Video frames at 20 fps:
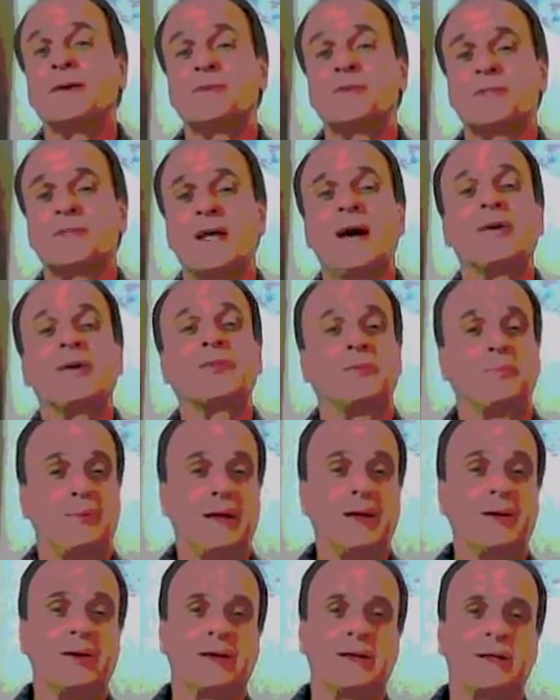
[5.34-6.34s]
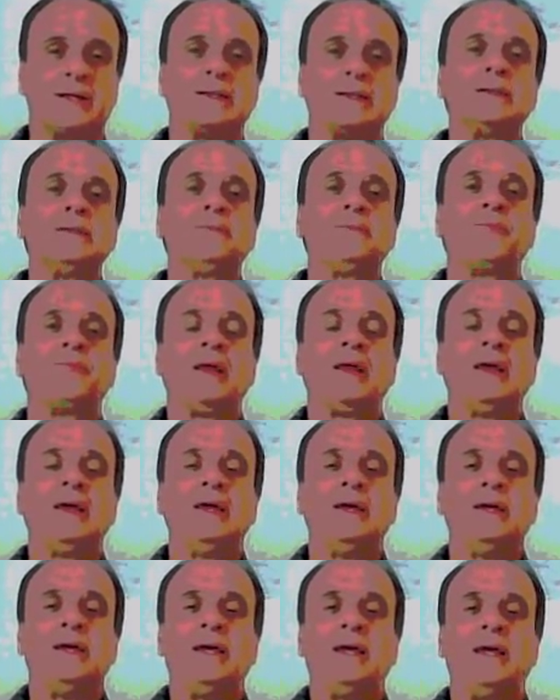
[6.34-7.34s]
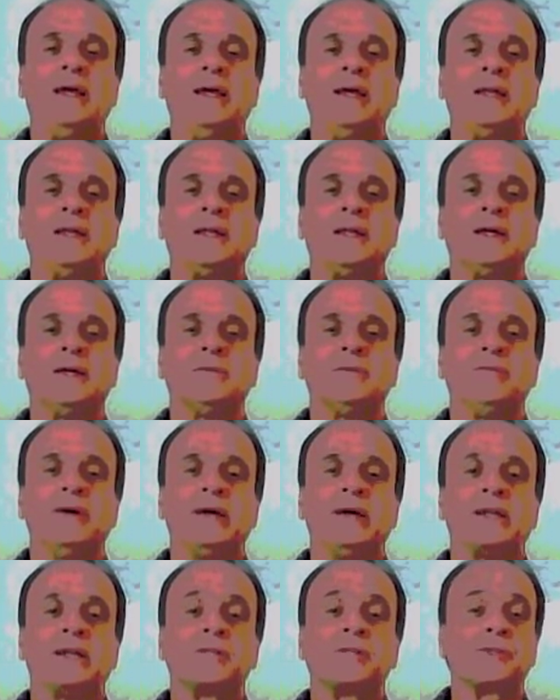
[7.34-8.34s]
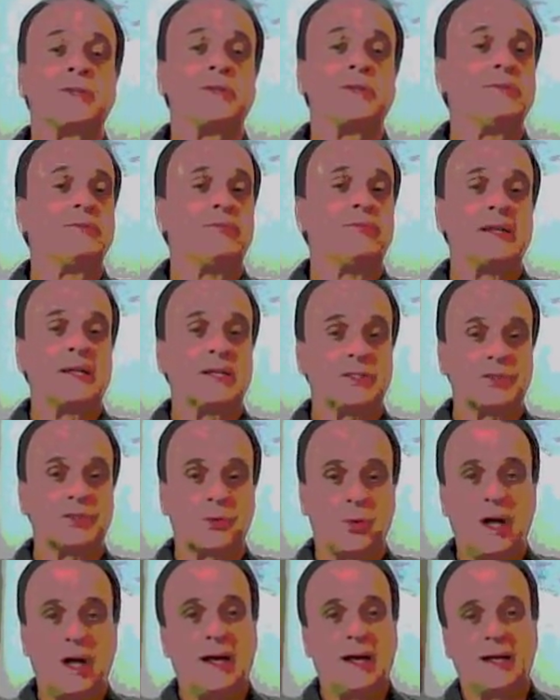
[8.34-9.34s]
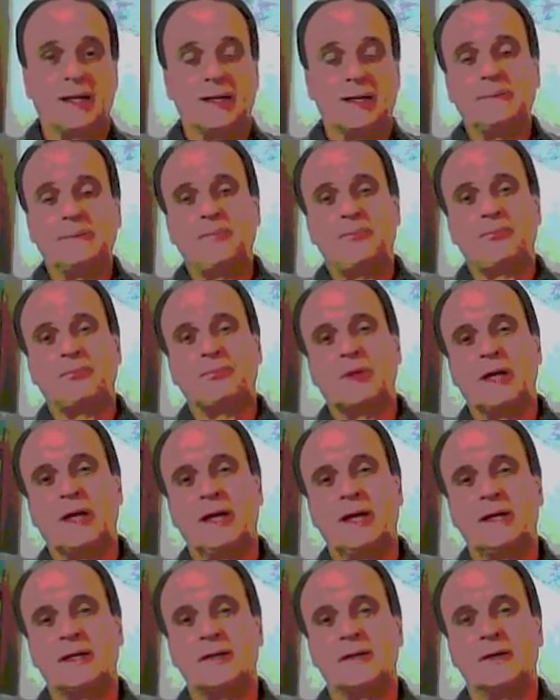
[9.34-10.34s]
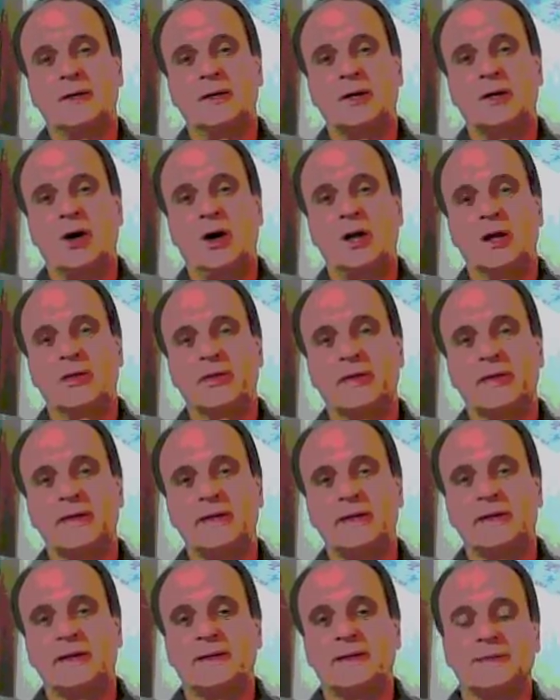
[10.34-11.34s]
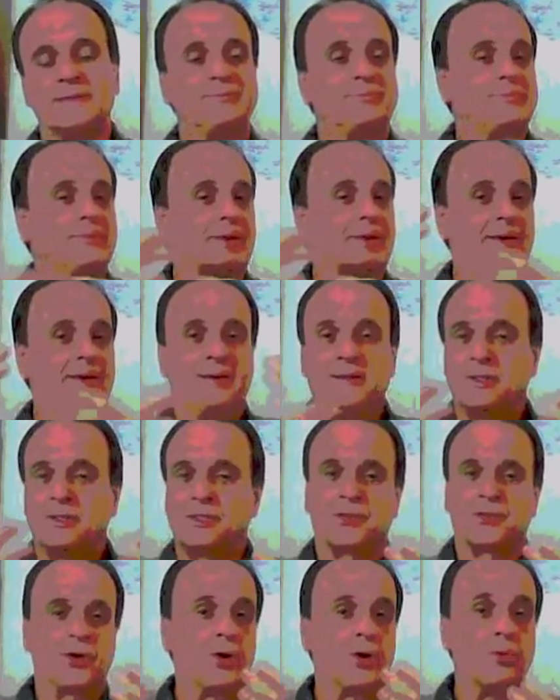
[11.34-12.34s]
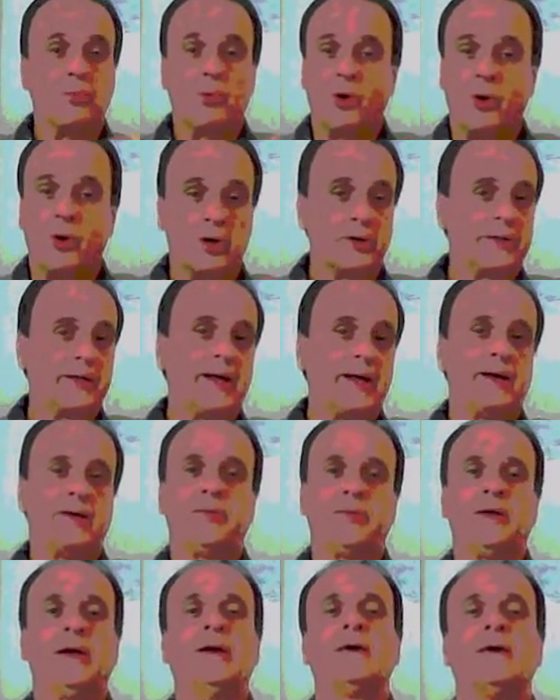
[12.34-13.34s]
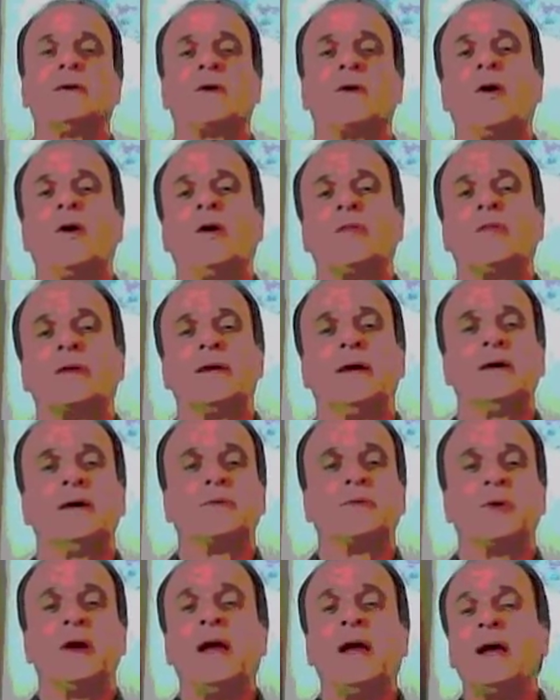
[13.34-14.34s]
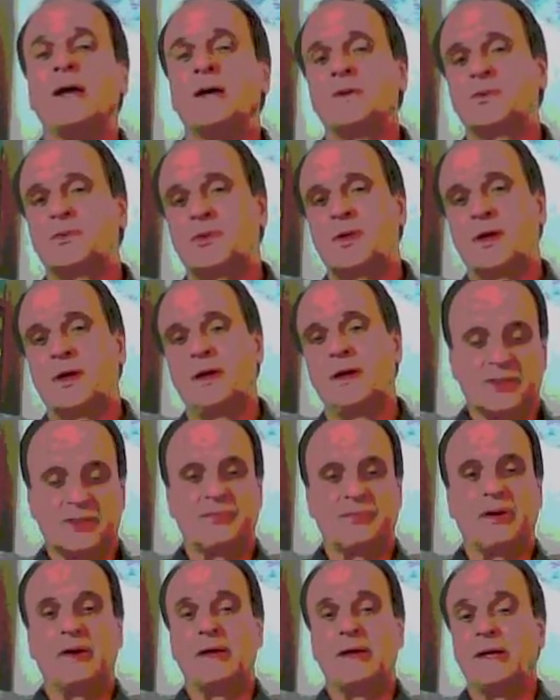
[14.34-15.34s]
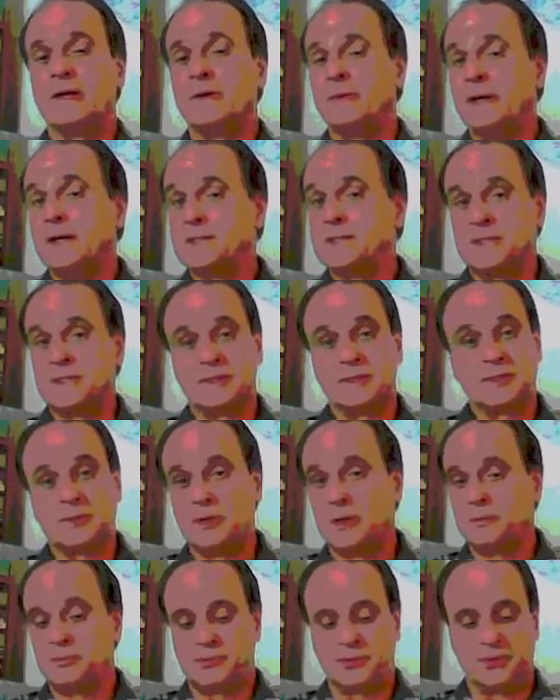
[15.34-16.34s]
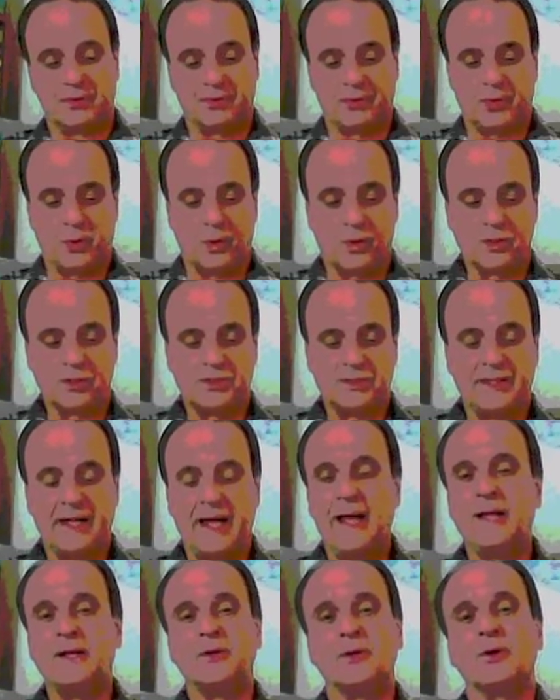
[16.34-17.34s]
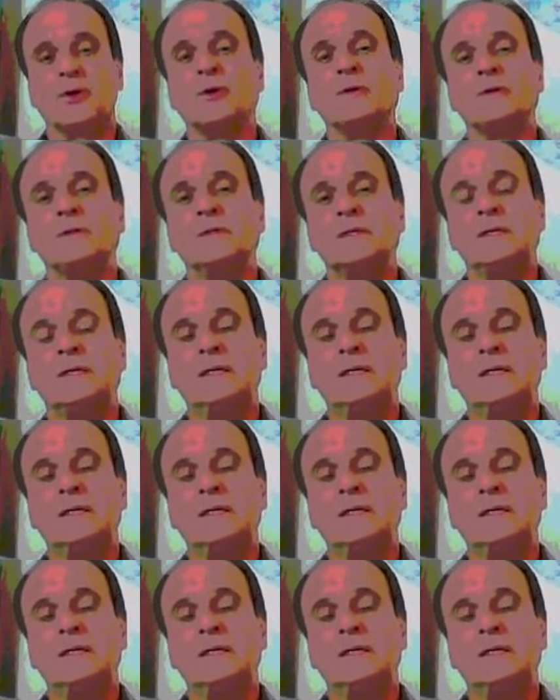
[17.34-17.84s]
in South America in Venezuela and all the turmoil down there and all the unrest. There's a very interesting scripture, of course. Daniel